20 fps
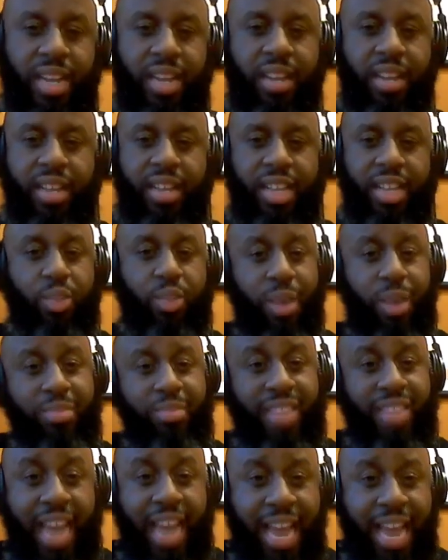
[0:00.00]
That's what I'm
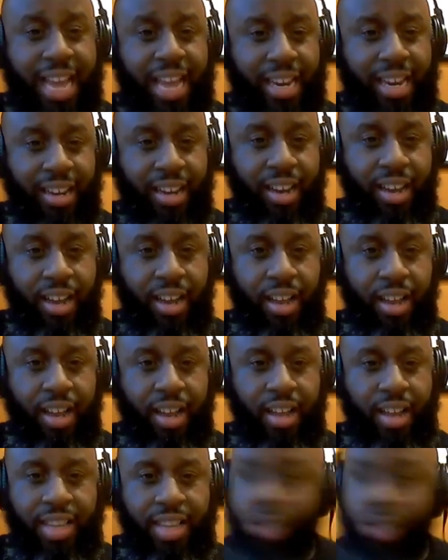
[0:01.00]
saying.
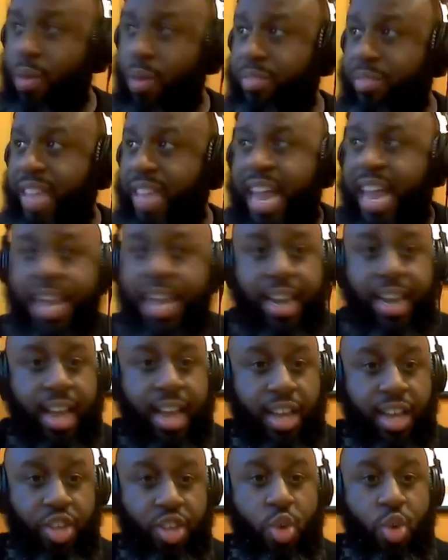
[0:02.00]
That's what I'm saying.
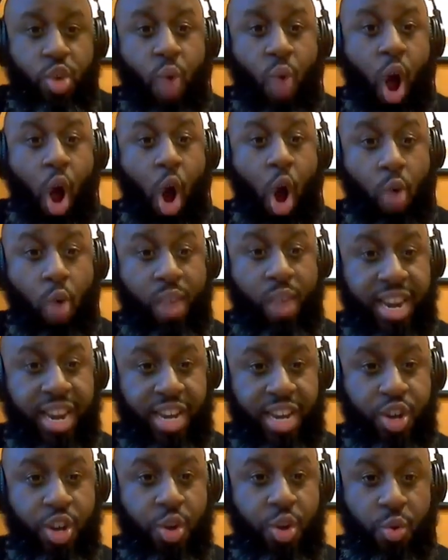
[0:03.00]
You already
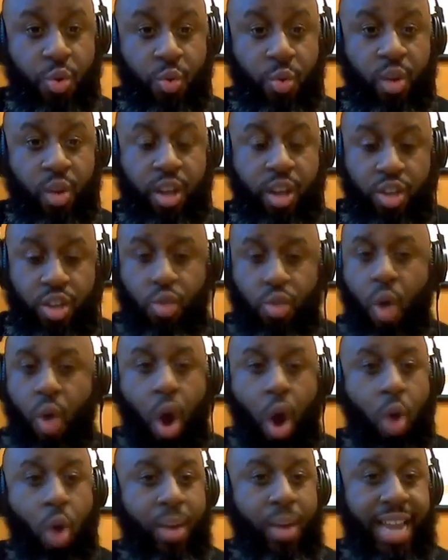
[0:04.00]
knew. You
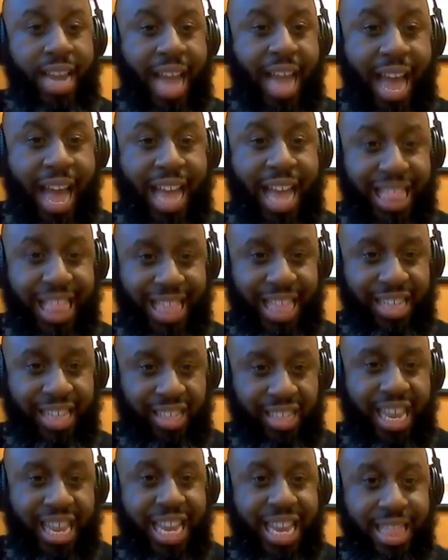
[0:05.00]
already had
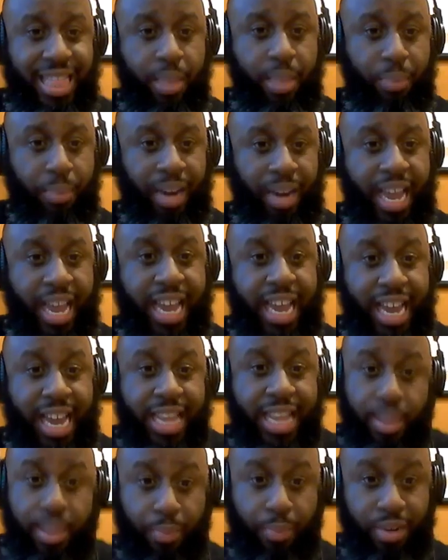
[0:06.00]
this in the plan,
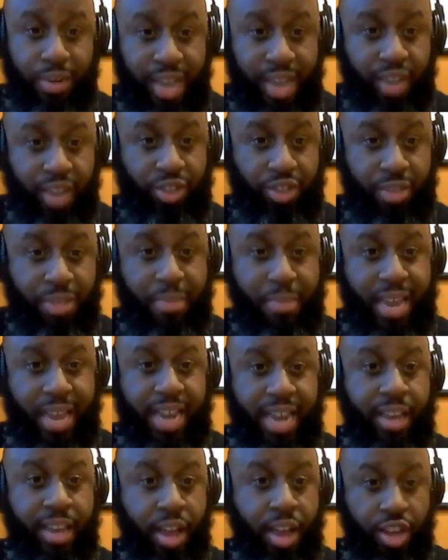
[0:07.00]
in the production
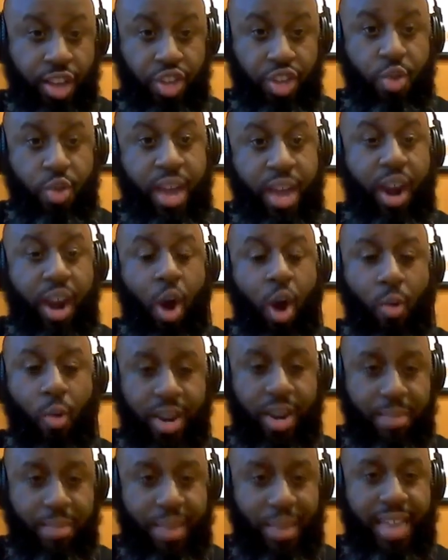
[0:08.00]
meeting. You had
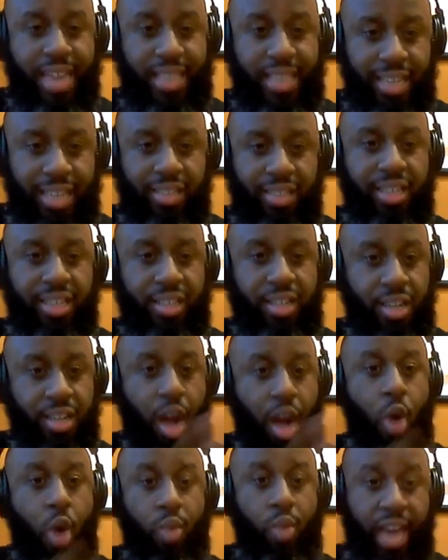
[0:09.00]
already made the decision.
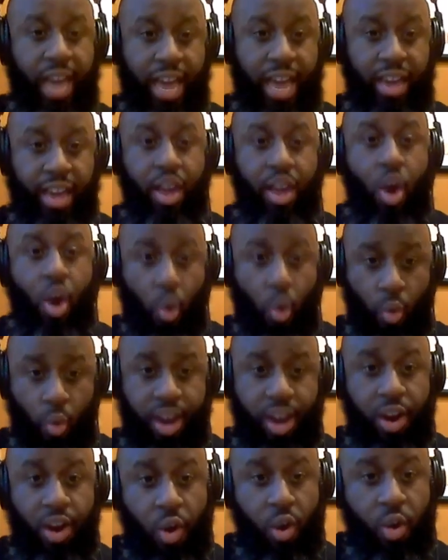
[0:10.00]
Okay,
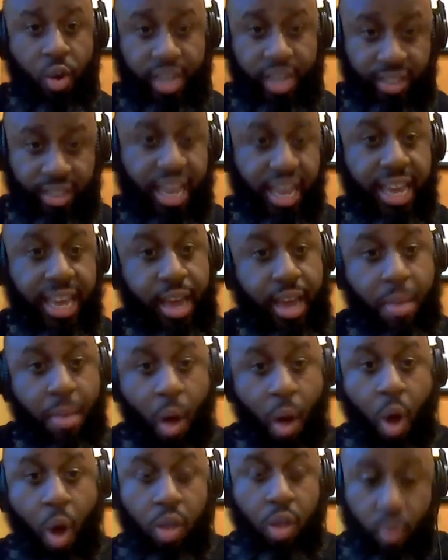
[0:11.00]
we are going to take him
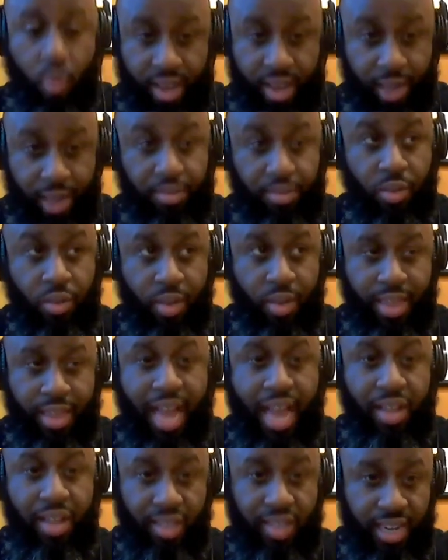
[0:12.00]
all the way up to
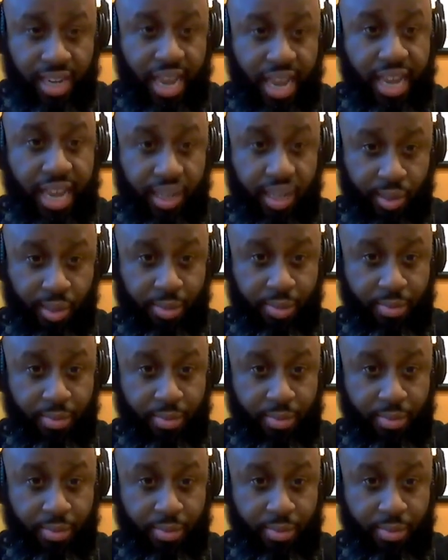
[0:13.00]
1,000 days.